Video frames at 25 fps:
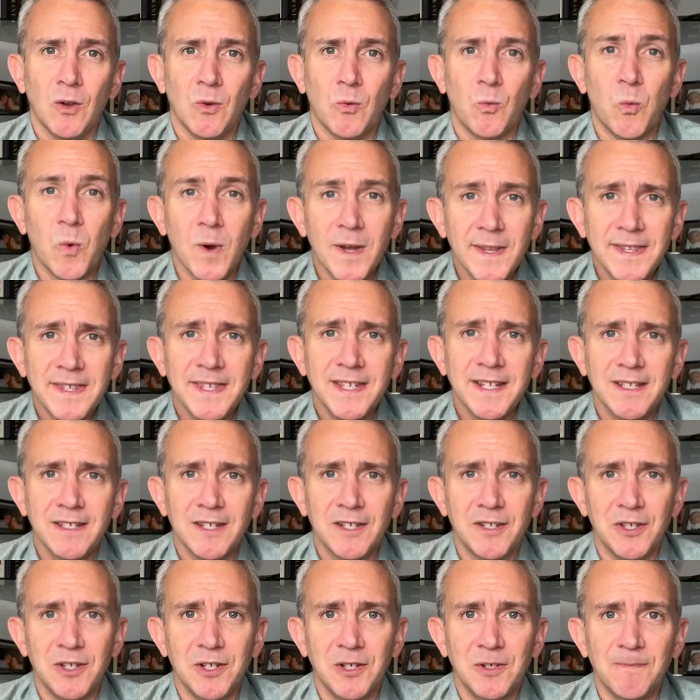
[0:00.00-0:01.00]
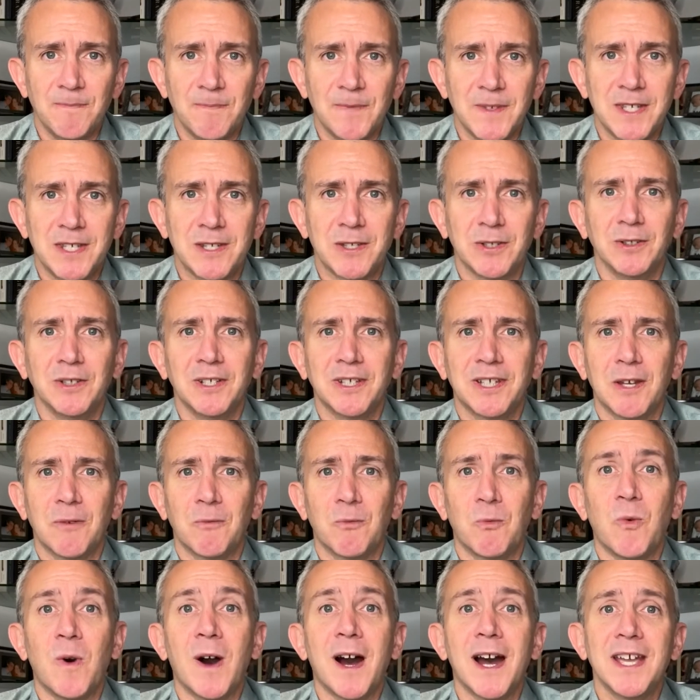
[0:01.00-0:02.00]
One thing to do is to look at
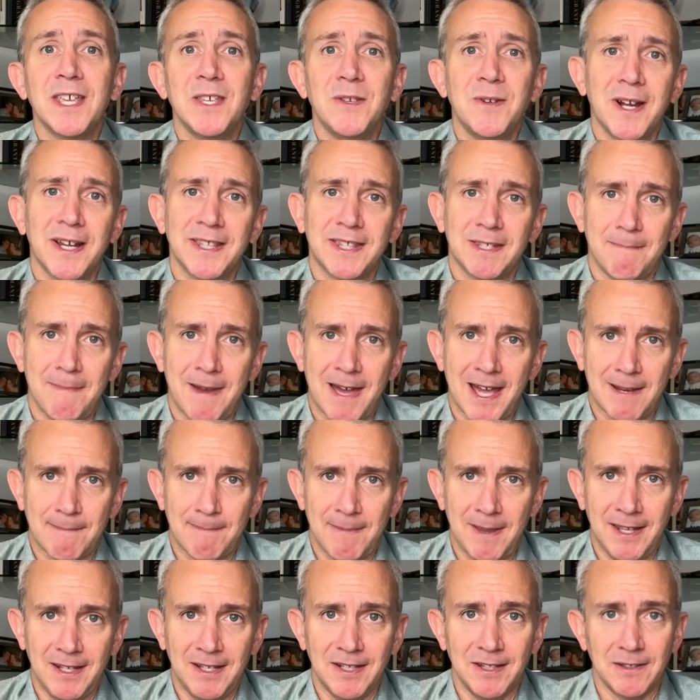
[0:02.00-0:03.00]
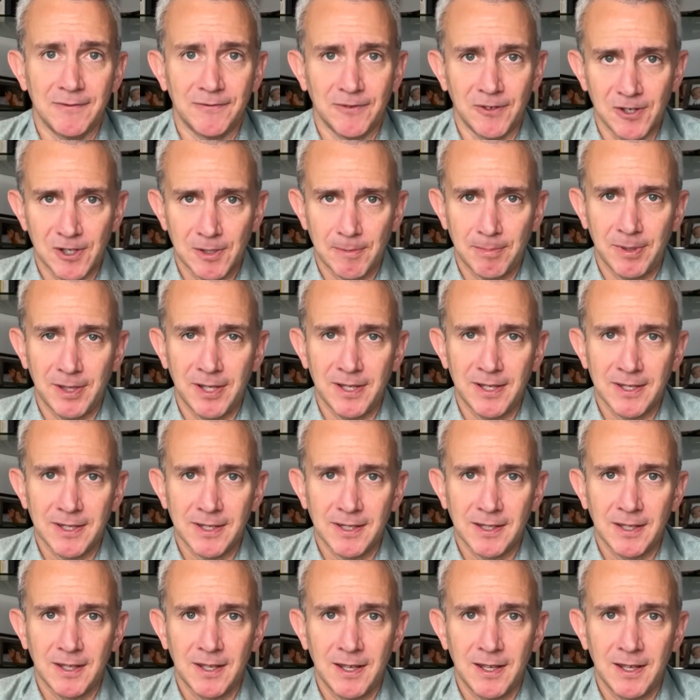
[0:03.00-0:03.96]
why you got the back pain in the first place.